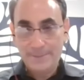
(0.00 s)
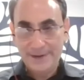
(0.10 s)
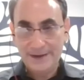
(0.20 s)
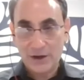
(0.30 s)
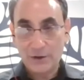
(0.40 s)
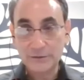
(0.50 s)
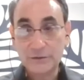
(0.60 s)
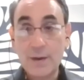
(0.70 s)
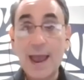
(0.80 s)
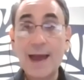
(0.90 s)
but it's
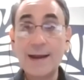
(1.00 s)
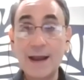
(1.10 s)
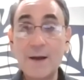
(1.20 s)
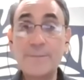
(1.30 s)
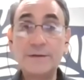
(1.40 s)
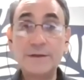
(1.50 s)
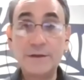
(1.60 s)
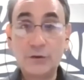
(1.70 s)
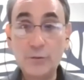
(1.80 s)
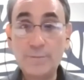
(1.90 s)
also adding up into
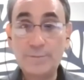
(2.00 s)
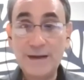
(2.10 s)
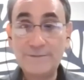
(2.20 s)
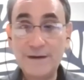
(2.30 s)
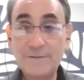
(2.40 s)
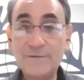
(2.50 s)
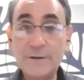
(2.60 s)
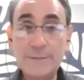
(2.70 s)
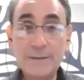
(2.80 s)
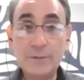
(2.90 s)
the group PV for
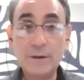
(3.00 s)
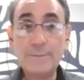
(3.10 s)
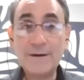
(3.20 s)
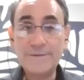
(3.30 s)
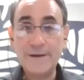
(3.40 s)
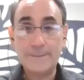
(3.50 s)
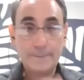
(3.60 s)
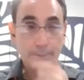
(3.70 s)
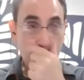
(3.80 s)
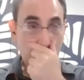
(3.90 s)
the people above them.